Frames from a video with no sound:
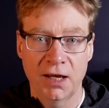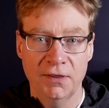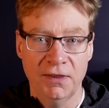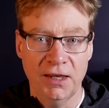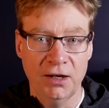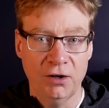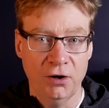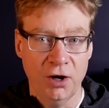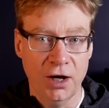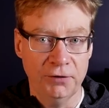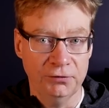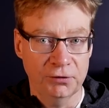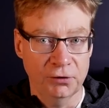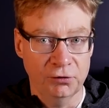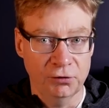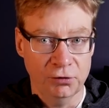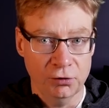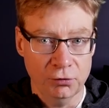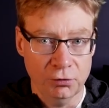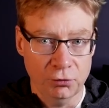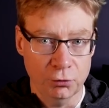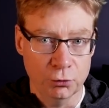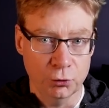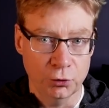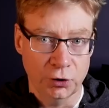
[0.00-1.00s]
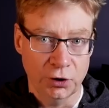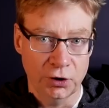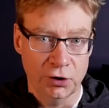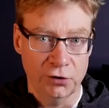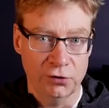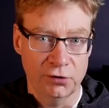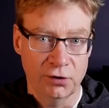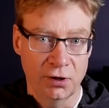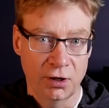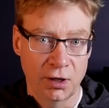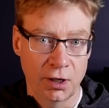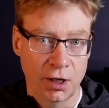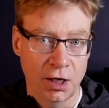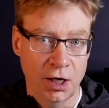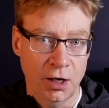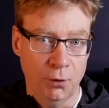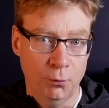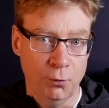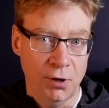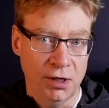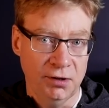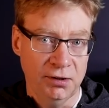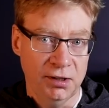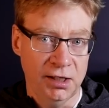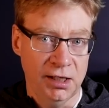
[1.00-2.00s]
then after two quarters,
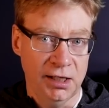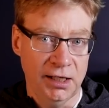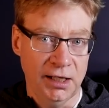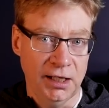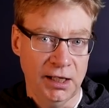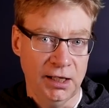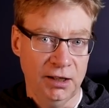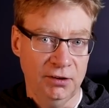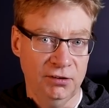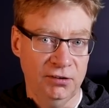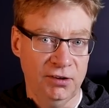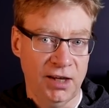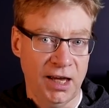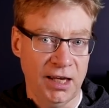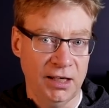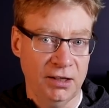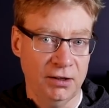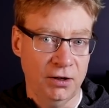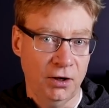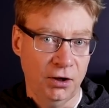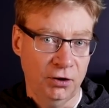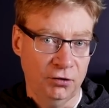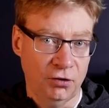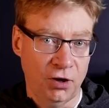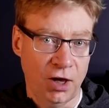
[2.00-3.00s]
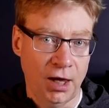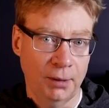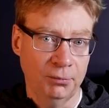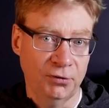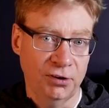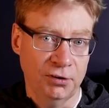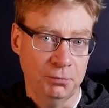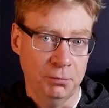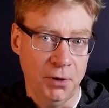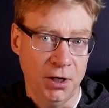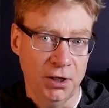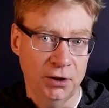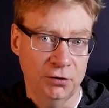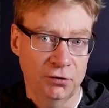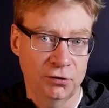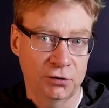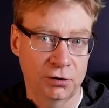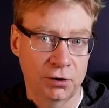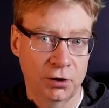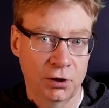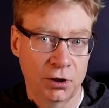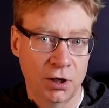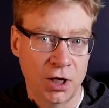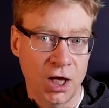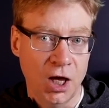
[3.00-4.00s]
we're at nearly 10 times as much,